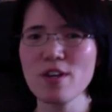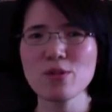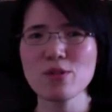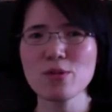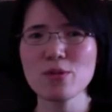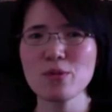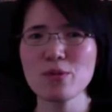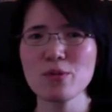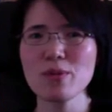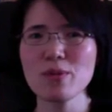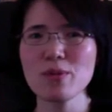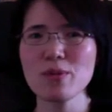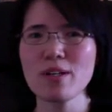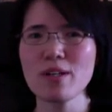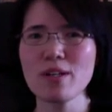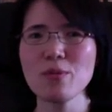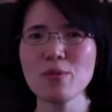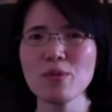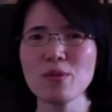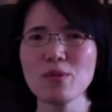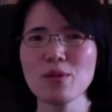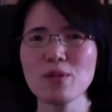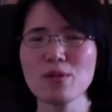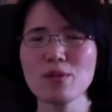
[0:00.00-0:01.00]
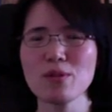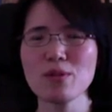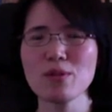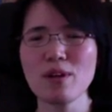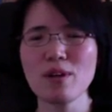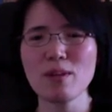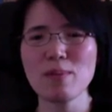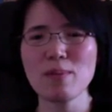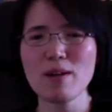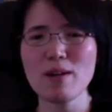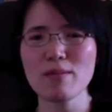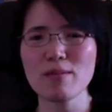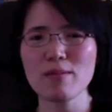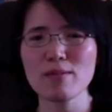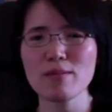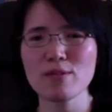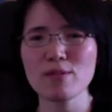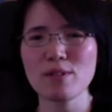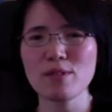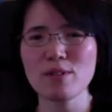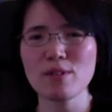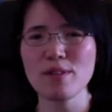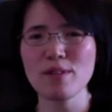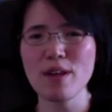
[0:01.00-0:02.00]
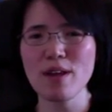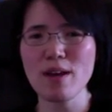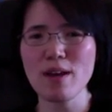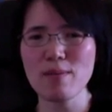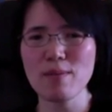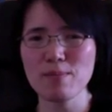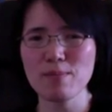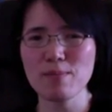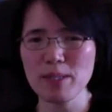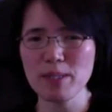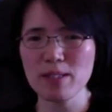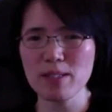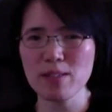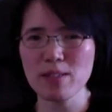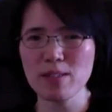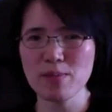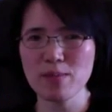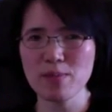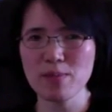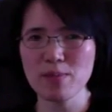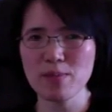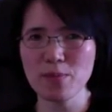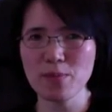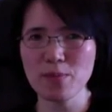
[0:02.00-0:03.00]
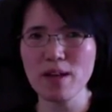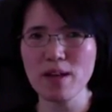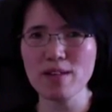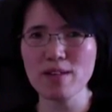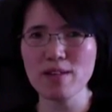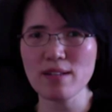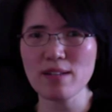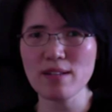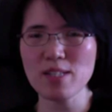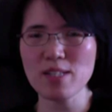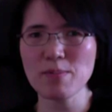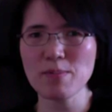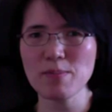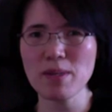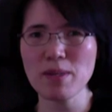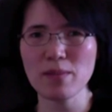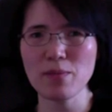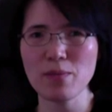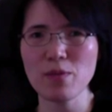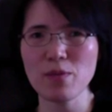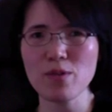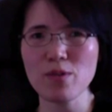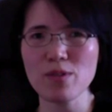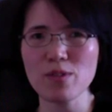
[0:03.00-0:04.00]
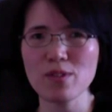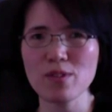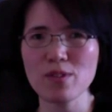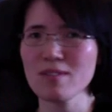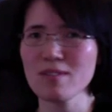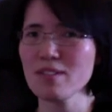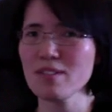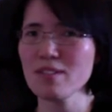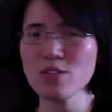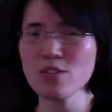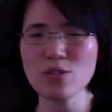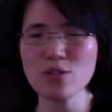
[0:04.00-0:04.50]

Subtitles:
so I want to talk about just that piece, that aspect first.